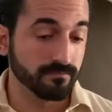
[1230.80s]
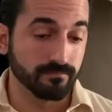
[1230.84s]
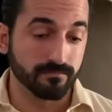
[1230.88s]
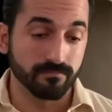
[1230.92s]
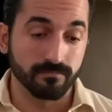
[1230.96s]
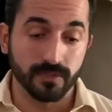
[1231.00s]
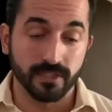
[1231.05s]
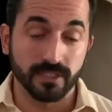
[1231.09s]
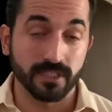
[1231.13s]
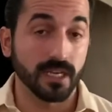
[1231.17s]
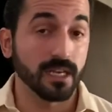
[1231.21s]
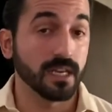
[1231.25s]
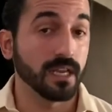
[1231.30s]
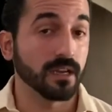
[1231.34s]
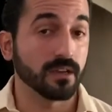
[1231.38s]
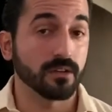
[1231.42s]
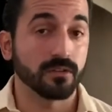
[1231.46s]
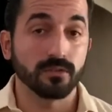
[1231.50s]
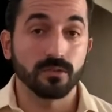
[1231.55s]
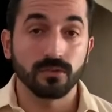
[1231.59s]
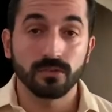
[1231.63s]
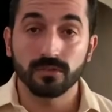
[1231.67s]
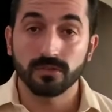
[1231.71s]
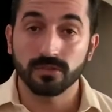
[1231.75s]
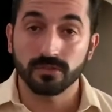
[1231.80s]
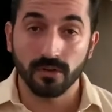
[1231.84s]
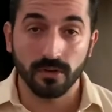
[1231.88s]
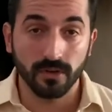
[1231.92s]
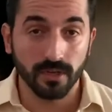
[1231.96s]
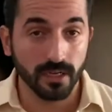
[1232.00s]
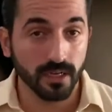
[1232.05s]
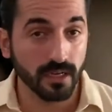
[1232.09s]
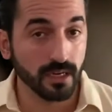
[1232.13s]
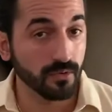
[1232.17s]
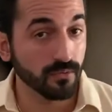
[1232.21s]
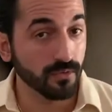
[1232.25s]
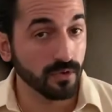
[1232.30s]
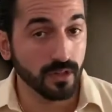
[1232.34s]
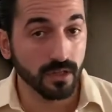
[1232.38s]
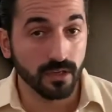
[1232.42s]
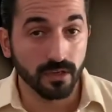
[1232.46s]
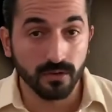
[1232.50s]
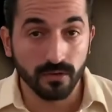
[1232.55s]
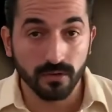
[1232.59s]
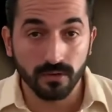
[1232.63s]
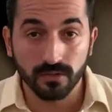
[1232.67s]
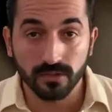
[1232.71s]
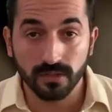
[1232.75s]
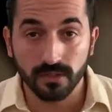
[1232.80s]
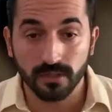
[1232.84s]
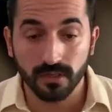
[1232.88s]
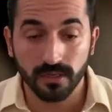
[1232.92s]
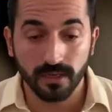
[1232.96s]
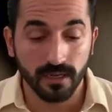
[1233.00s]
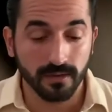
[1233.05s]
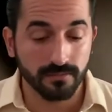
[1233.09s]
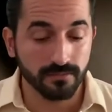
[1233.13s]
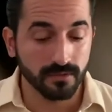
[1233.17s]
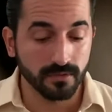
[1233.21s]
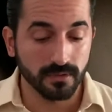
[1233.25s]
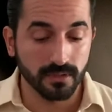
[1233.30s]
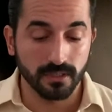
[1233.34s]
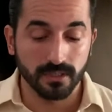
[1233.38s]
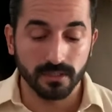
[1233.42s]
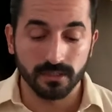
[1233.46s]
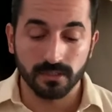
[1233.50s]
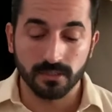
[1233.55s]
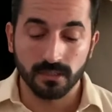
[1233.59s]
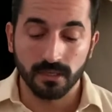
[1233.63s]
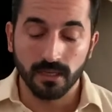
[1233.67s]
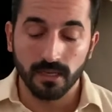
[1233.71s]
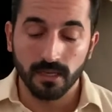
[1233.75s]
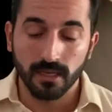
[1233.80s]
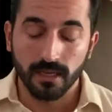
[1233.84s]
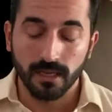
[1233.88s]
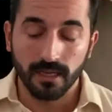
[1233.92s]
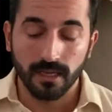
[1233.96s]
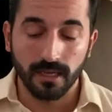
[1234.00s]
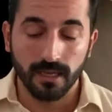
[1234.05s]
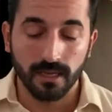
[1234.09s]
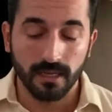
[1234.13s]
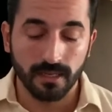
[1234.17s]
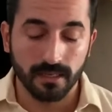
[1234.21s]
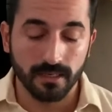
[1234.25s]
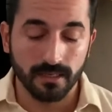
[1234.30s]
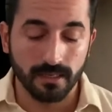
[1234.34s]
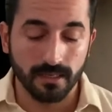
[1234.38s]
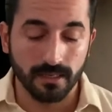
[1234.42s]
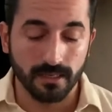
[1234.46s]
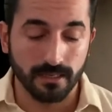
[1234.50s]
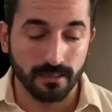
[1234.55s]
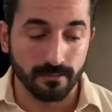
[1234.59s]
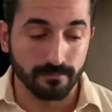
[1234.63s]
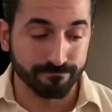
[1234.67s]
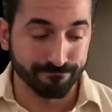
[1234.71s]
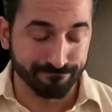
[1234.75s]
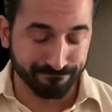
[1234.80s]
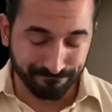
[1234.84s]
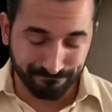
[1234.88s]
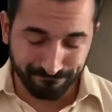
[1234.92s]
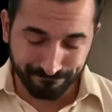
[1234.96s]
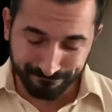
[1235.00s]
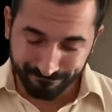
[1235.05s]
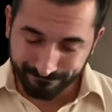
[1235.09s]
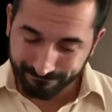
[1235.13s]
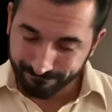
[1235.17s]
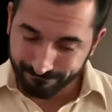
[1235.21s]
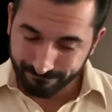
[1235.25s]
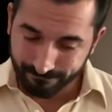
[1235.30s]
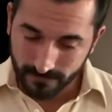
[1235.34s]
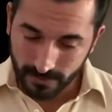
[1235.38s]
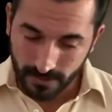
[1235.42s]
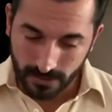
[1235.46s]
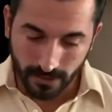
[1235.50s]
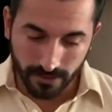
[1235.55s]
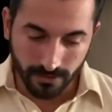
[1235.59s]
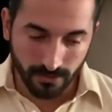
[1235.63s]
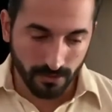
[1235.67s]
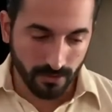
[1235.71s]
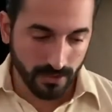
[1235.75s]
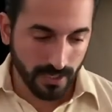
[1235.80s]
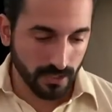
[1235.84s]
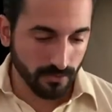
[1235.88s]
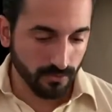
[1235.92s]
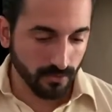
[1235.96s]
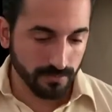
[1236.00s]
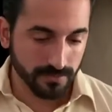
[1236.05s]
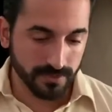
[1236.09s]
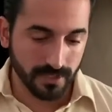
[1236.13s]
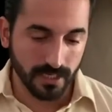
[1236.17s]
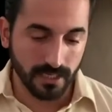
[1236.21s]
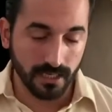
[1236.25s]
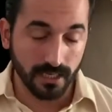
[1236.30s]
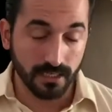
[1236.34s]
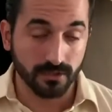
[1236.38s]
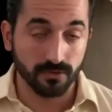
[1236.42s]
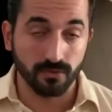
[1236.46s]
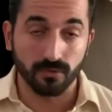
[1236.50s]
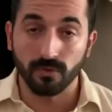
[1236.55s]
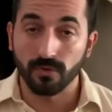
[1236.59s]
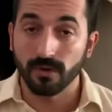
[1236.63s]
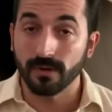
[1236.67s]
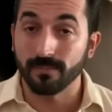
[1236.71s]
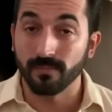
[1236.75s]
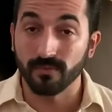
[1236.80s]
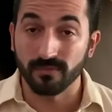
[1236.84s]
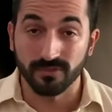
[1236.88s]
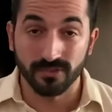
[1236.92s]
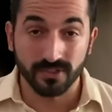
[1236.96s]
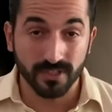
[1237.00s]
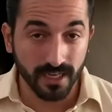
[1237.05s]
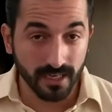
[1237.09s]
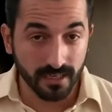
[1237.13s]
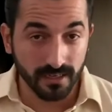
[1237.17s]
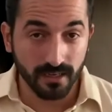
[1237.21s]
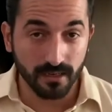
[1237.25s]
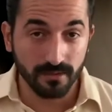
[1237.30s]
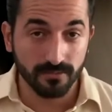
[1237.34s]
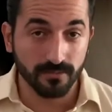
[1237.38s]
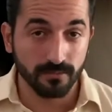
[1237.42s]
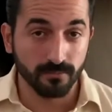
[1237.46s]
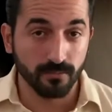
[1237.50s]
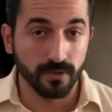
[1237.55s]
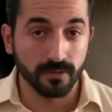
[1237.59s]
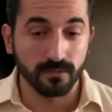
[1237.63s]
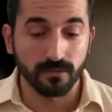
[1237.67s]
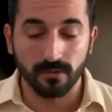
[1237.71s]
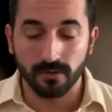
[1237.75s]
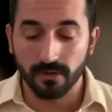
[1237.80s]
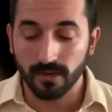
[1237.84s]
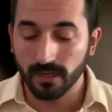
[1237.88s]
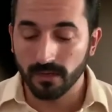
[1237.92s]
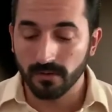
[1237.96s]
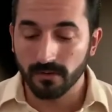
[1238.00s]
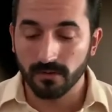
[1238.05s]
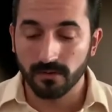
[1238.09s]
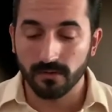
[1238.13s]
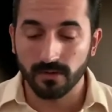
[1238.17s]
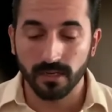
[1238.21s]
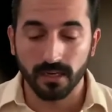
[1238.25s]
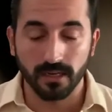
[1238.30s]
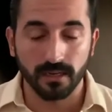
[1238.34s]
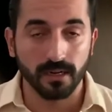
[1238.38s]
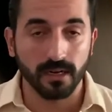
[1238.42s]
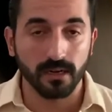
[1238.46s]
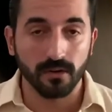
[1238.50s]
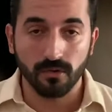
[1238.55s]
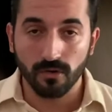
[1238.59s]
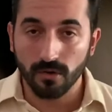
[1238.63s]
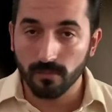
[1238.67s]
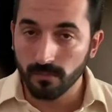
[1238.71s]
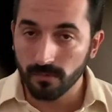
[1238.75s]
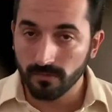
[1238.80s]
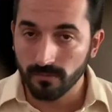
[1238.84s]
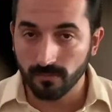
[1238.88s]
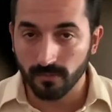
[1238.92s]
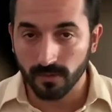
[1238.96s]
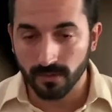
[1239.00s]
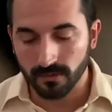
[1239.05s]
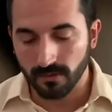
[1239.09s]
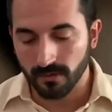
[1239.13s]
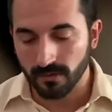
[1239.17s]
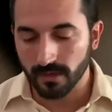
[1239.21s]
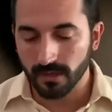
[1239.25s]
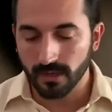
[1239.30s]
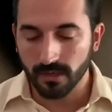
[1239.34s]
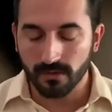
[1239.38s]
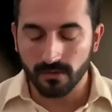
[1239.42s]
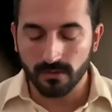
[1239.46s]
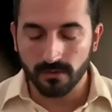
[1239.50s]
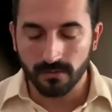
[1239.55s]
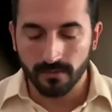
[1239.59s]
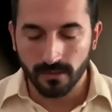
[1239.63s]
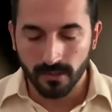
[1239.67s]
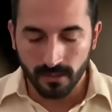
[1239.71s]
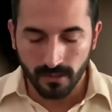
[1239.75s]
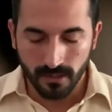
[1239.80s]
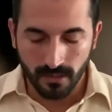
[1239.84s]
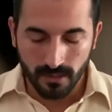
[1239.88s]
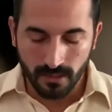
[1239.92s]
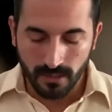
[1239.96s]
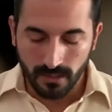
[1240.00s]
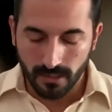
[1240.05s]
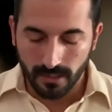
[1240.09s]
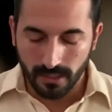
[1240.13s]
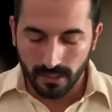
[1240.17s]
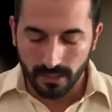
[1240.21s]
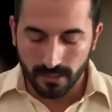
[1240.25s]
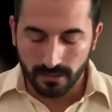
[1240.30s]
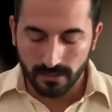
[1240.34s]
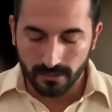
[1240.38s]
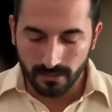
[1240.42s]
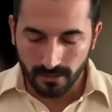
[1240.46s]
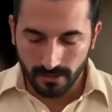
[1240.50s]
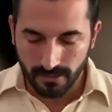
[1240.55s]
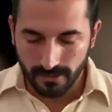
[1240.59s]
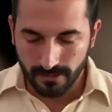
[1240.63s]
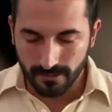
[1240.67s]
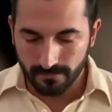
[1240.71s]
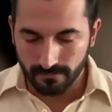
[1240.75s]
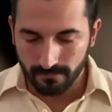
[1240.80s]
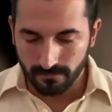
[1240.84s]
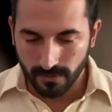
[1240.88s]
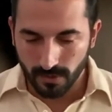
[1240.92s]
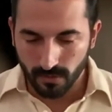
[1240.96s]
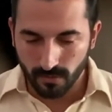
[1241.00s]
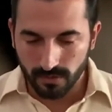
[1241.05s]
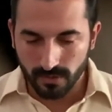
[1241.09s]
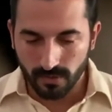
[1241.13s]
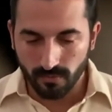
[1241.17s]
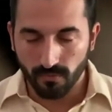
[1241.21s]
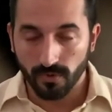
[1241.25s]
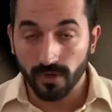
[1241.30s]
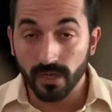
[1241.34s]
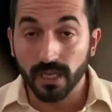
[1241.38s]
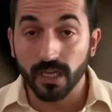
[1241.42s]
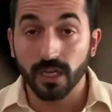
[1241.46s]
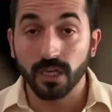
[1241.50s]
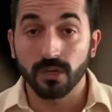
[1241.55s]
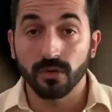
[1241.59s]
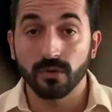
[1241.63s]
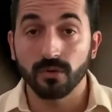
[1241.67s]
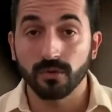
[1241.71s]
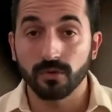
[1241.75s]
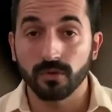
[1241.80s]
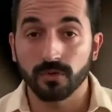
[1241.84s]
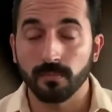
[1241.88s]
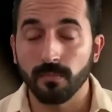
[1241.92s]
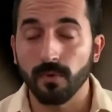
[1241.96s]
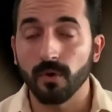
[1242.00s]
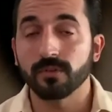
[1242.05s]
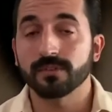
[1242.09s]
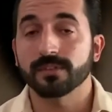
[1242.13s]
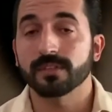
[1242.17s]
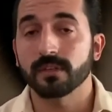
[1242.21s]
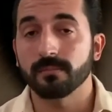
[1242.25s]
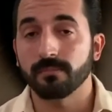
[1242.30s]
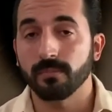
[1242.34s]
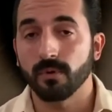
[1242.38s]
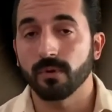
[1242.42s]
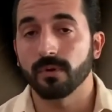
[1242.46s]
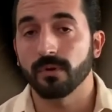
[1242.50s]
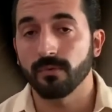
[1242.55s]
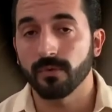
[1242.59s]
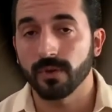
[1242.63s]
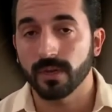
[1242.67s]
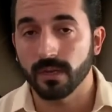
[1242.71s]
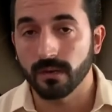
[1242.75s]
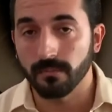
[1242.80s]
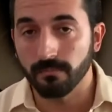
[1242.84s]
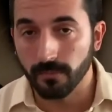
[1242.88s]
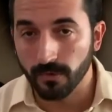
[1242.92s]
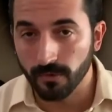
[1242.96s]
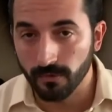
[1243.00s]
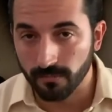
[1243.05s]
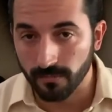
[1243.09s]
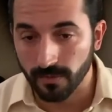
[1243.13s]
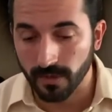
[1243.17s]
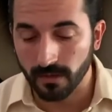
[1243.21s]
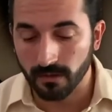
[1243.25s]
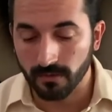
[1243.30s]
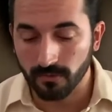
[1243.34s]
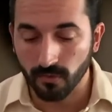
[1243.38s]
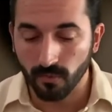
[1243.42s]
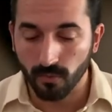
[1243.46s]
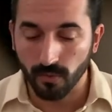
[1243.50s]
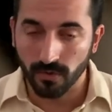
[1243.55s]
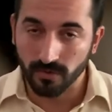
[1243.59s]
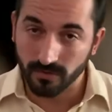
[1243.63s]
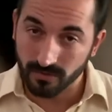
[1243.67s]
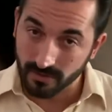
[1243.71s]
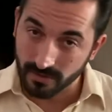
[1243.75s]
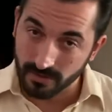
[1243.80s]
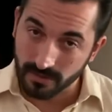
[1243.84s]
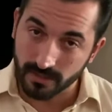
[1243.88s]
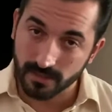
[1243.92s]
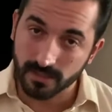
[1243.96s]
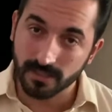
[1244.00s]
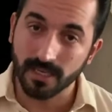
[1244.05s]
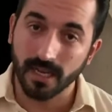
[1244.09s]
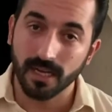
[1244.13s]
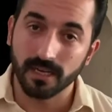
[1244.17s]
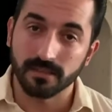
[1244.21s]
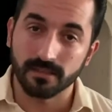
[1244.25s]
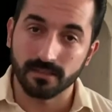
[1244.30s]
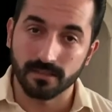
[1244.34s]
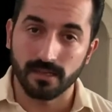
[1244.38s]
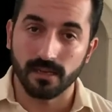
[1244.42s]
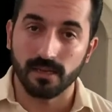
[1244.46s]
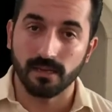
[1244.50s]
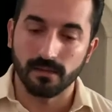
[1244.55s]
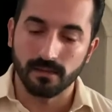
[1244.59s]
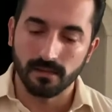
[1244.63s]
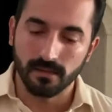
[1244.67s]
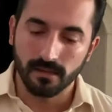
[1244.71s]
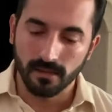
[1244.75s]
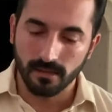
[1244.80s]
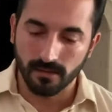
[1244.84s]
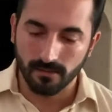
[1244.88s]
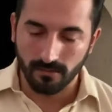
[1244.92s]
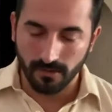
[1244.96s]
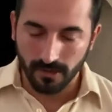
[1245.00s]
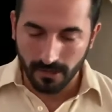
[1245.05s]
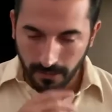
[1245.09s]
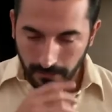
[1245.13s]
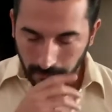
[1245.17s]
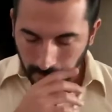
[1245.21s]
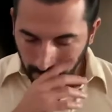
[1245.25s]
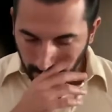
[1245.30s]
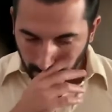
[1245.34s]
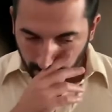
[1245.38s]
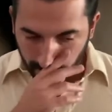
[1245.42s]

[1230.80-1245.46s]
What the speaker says: Celia Cruz started getting really huge a little after this. And, you know, you had groups like La Sonora Ponceña from Puerto Rico and El Gran Combo from Puerto Rico. And there was a really huge, mostly Puerto Rican movement towards this salsa, right?